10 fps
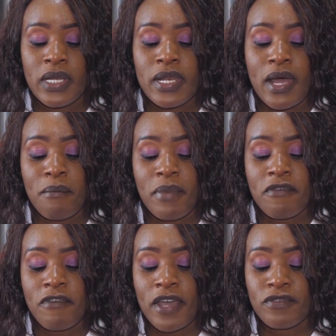number
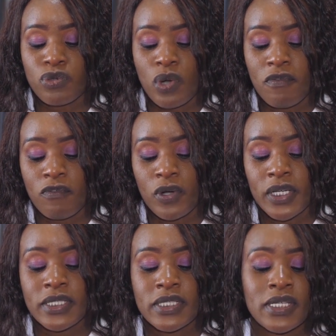5 to
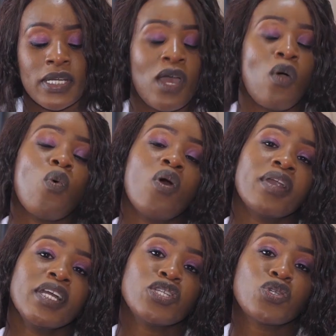avoid:
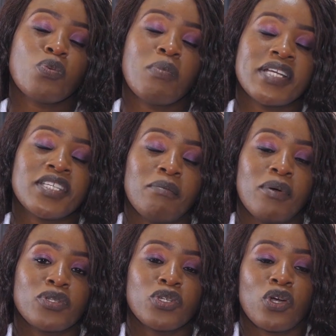worrying too much
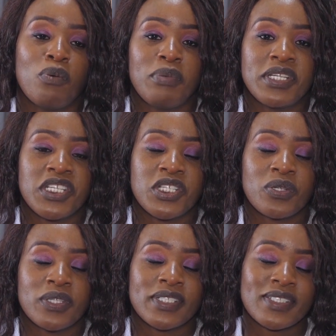about your
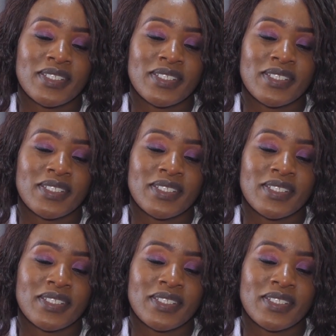competition.